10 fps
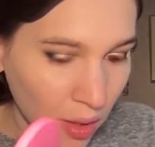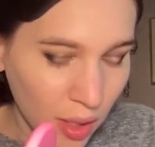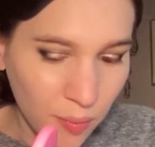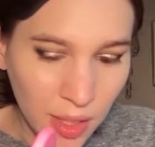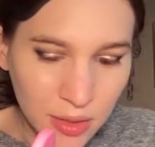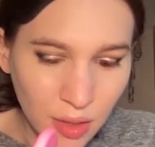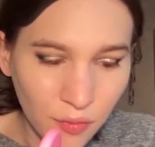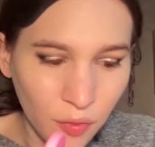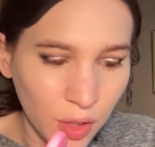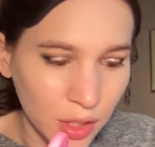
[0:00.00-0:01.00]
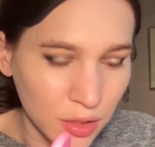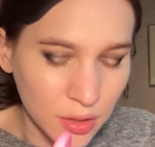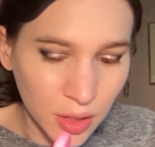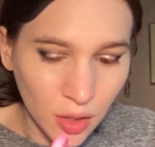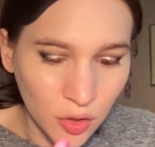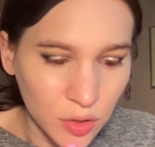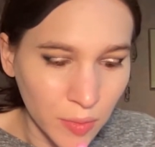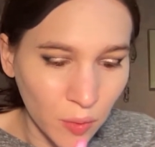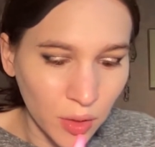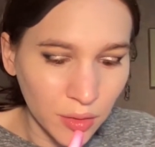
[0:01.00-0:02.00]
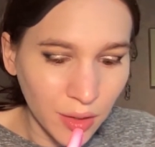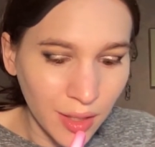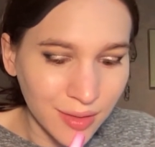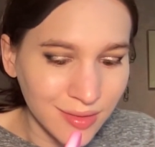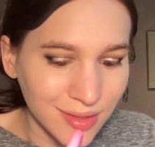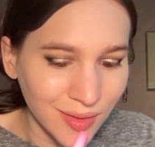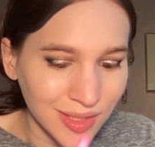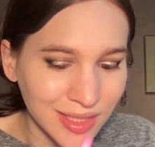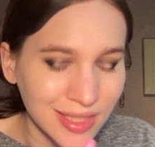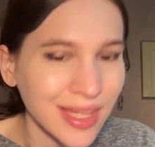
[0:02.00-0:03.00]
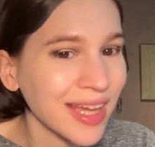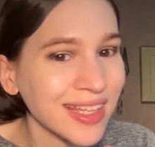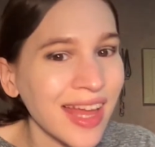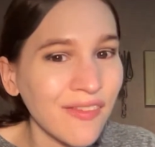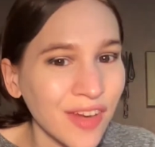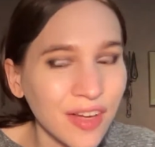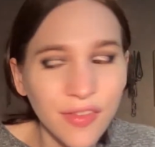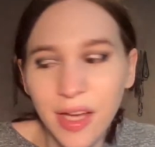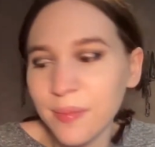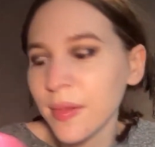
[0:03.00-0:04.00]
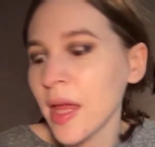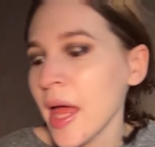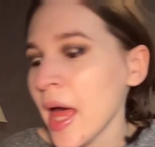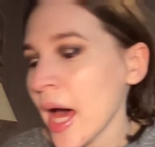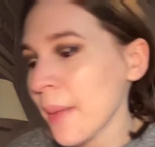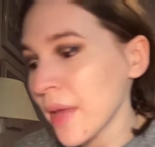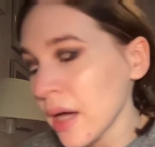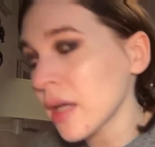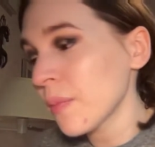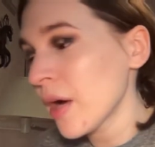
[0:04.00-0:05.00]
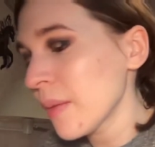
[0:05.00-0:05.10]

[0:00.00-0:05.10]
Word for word: it makes up for it. It just, like, hurts my waterline, so it's, like, not very fun. I'm not going to prime